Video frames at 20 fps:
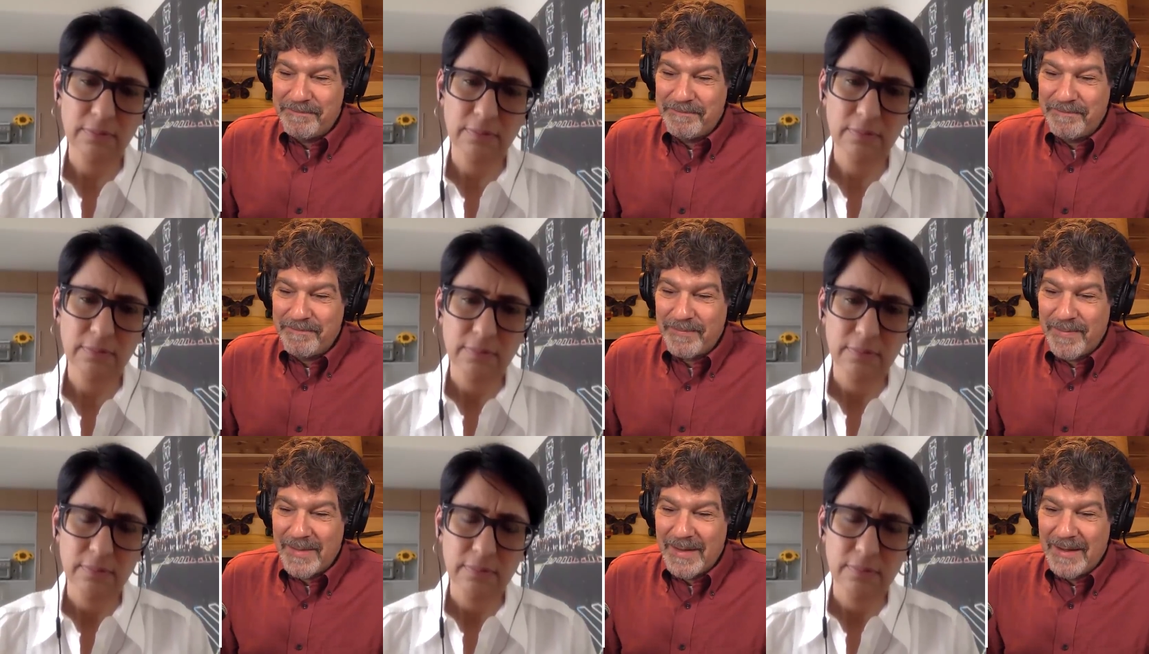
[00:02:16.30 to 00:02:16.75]

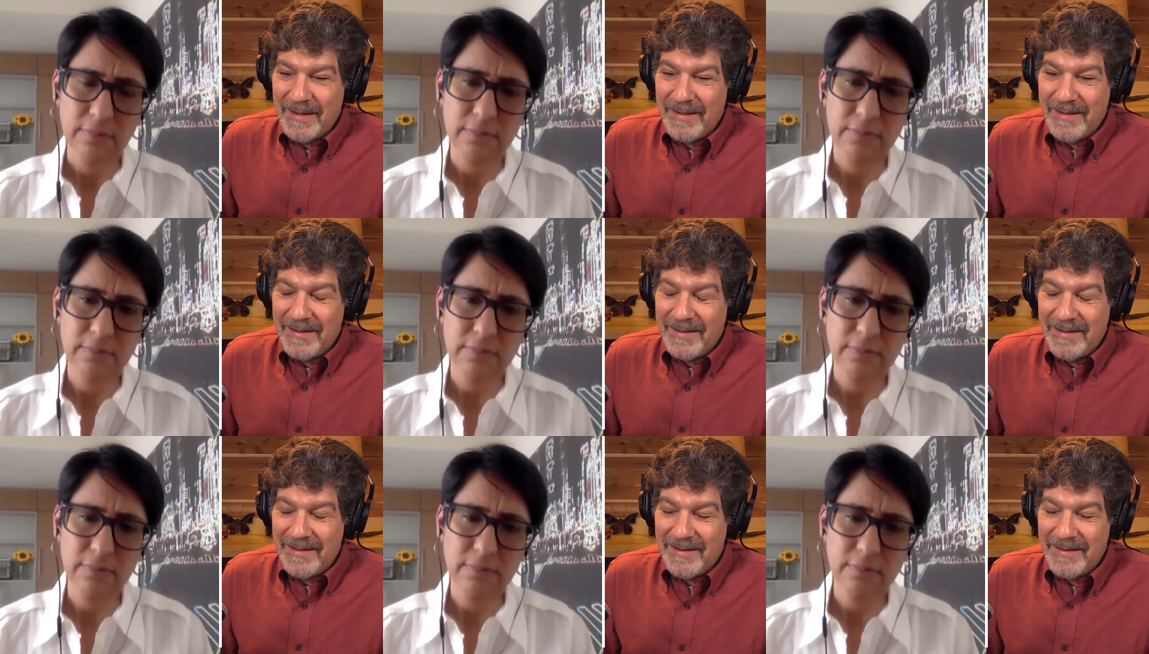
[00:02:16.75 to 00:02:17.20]

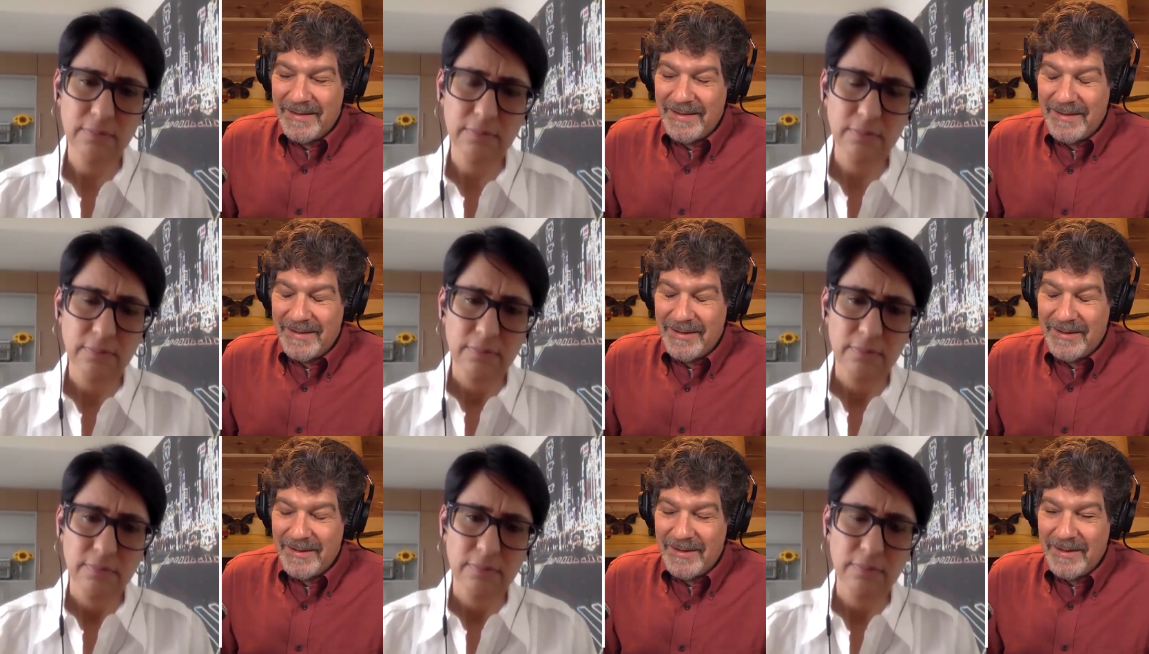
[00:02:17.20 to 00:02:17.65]

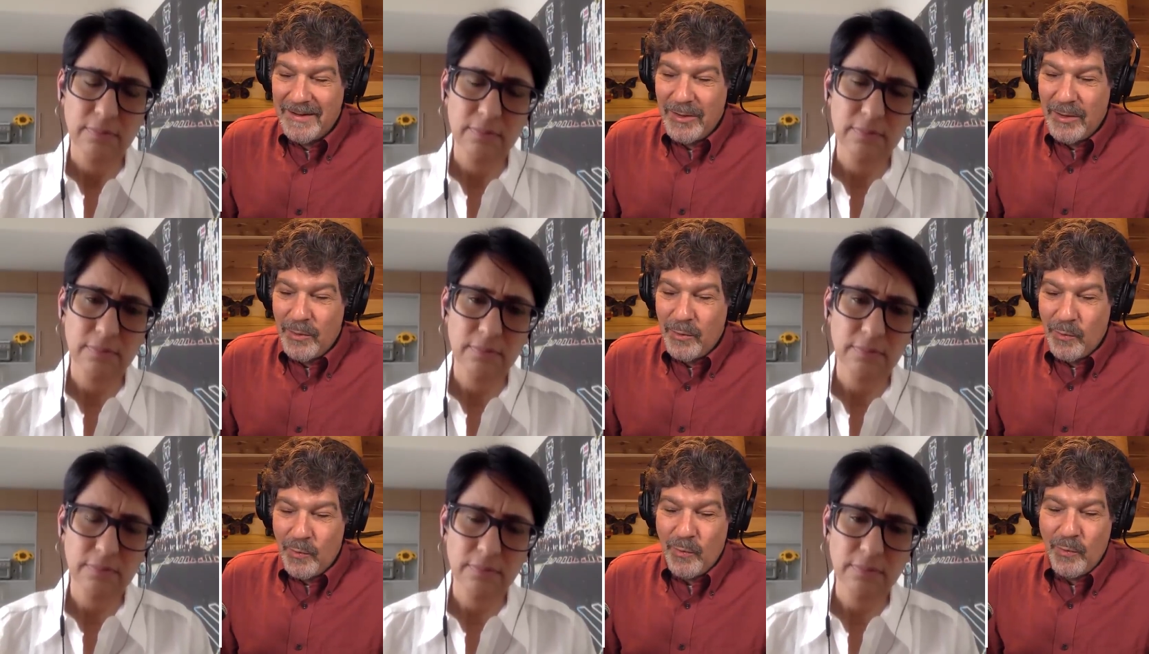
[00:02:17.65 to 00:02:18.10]

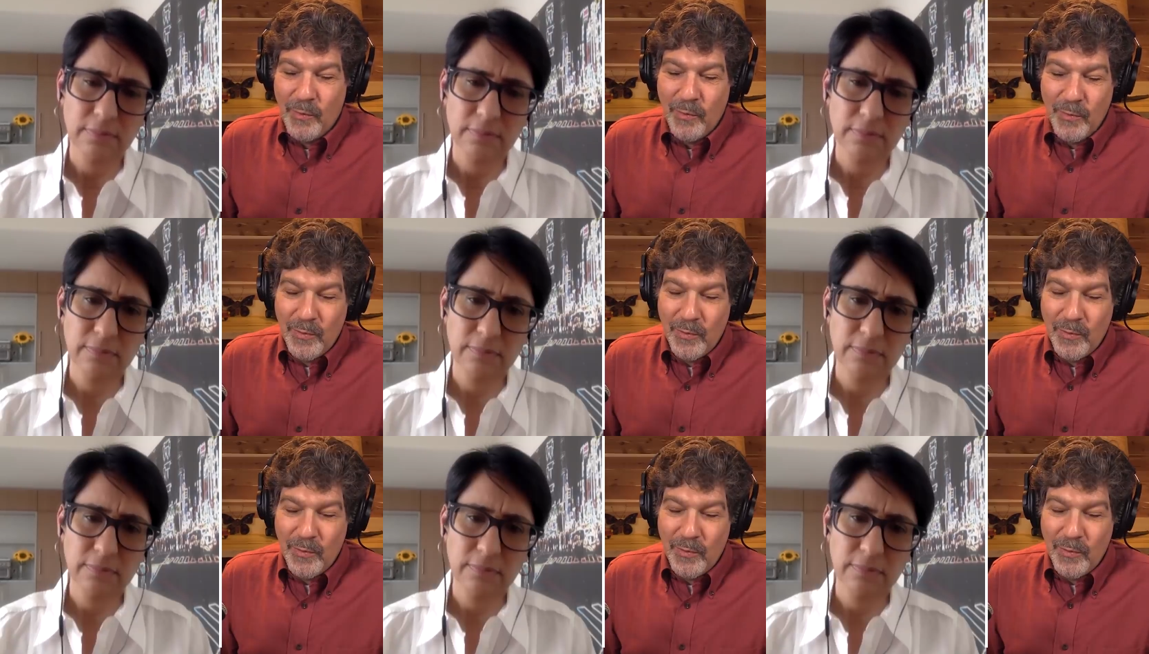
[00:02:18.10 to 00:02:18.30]
Nothing is said.